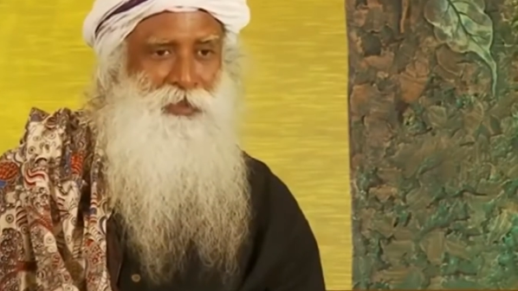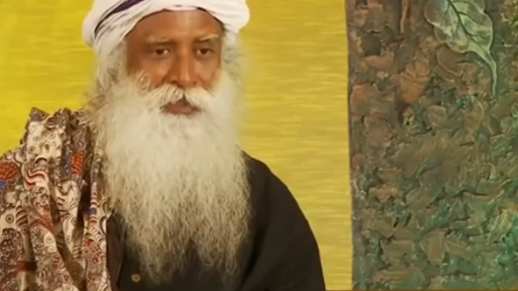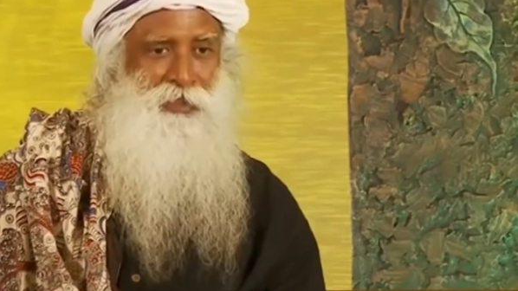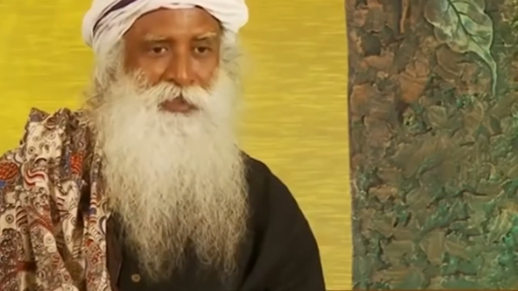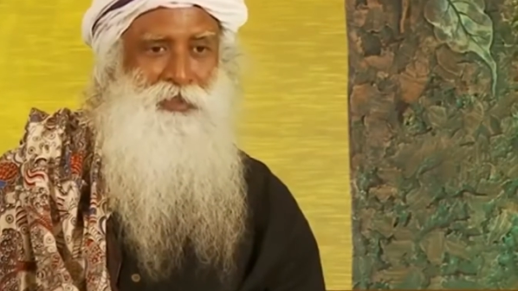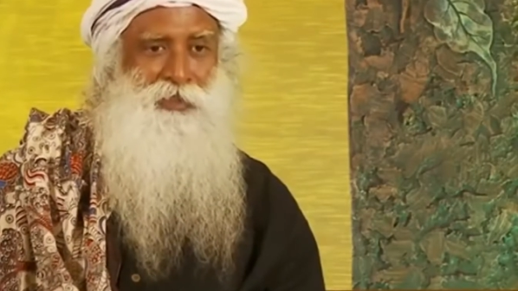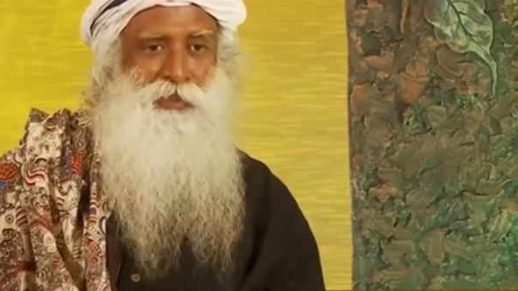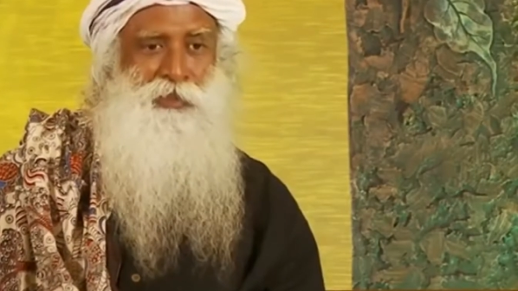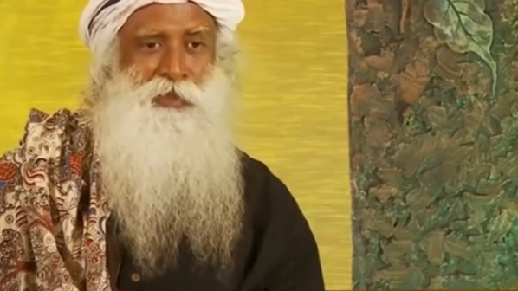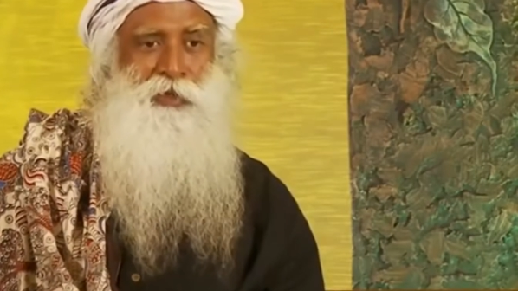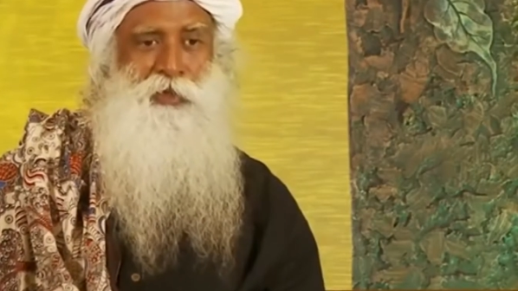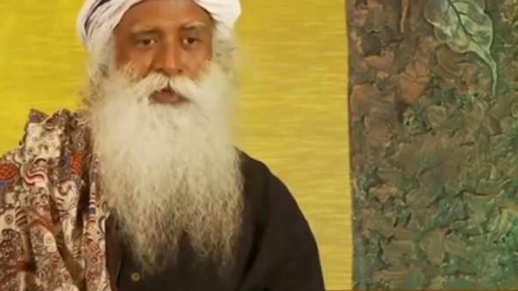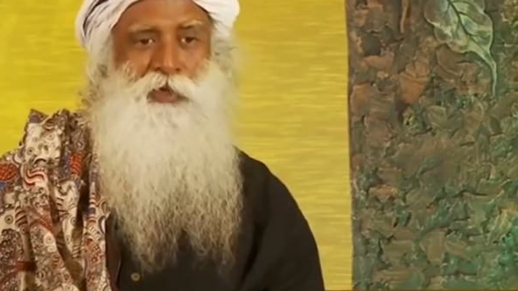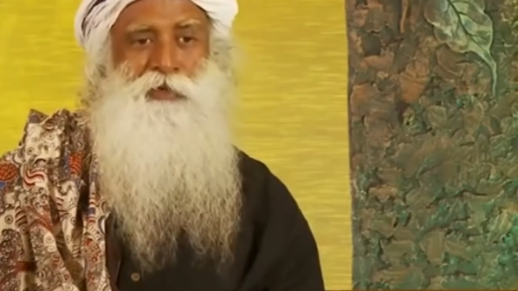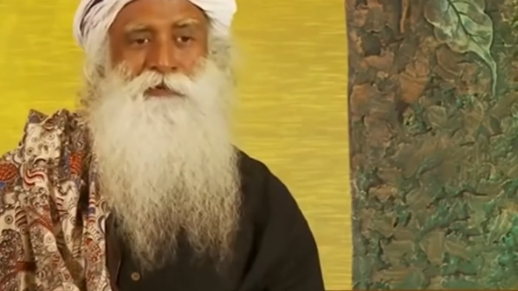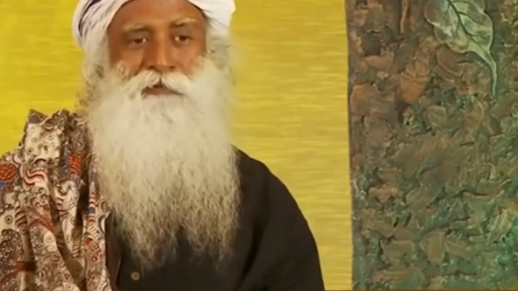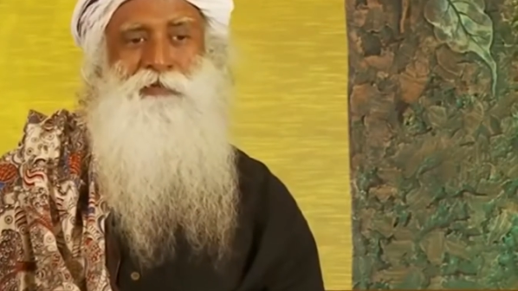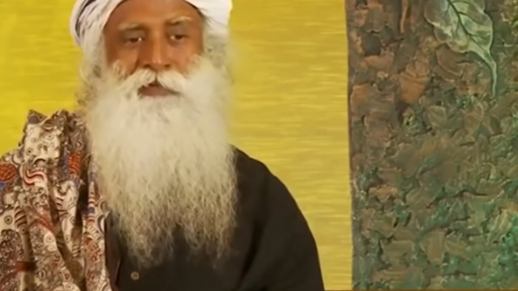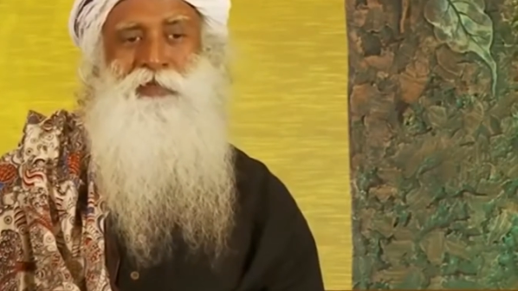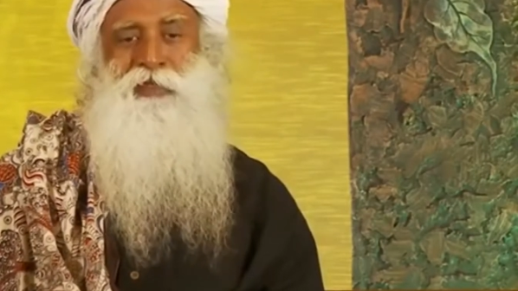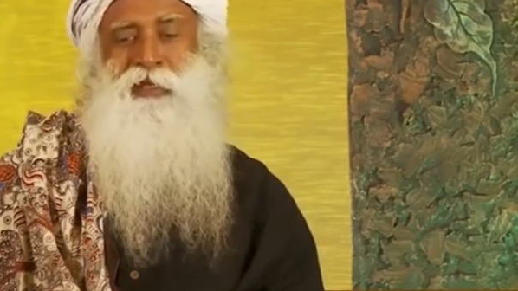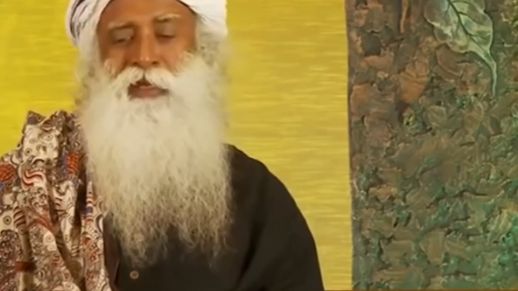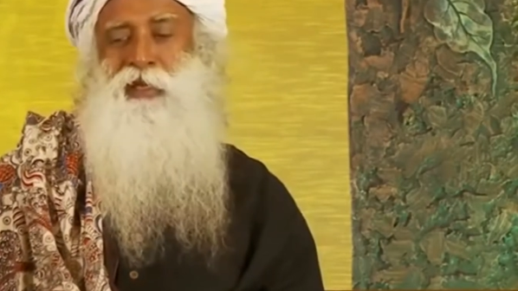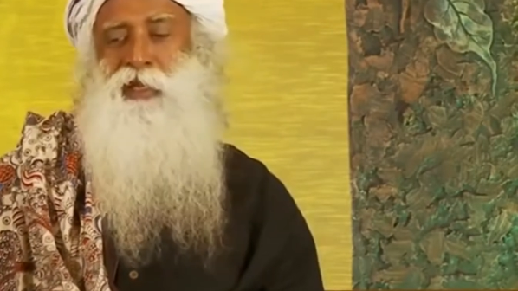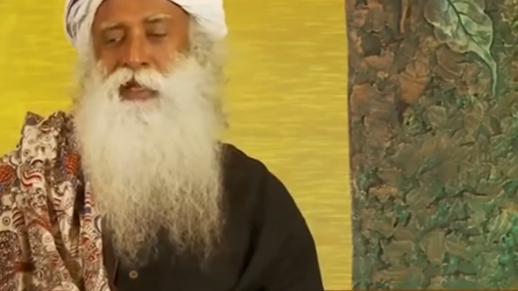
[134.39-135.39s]
he saw her
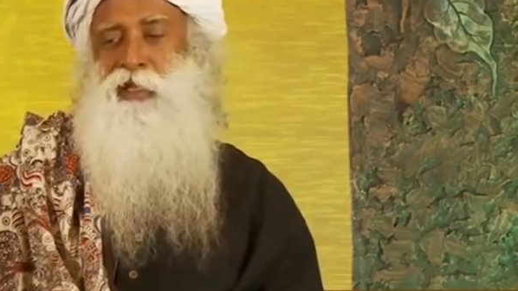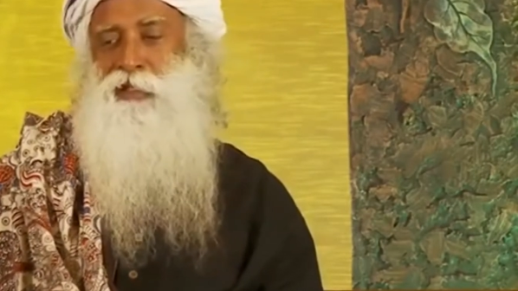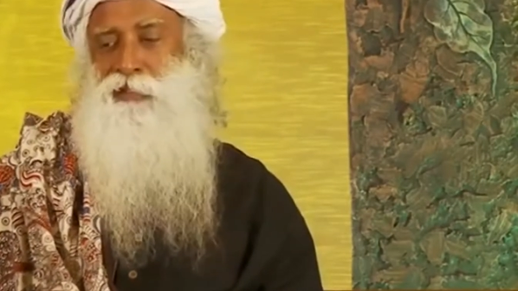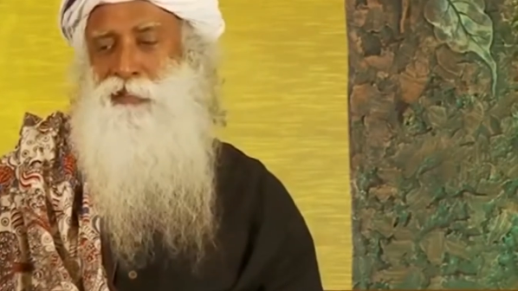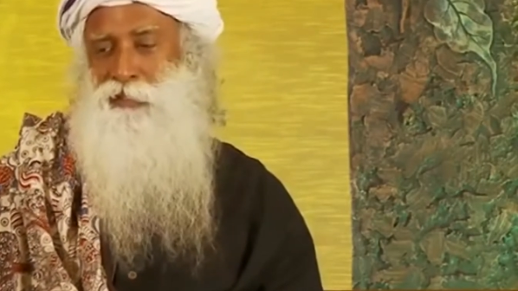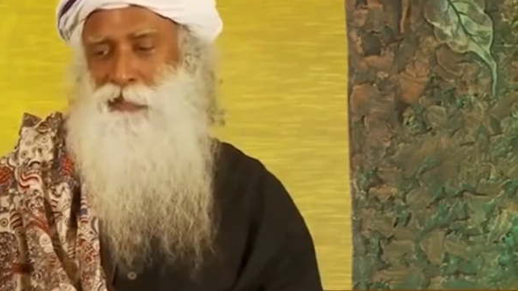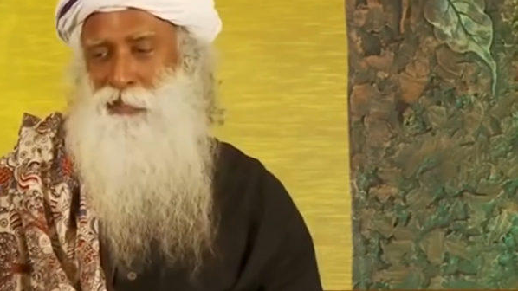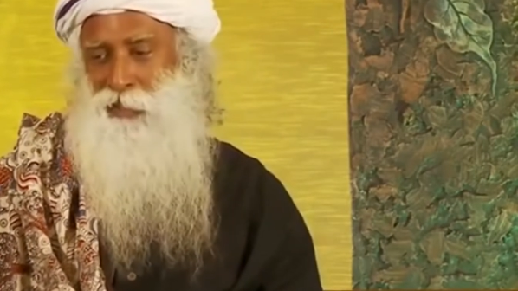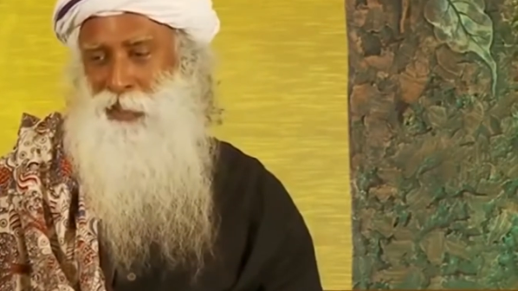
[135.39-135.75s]
for the last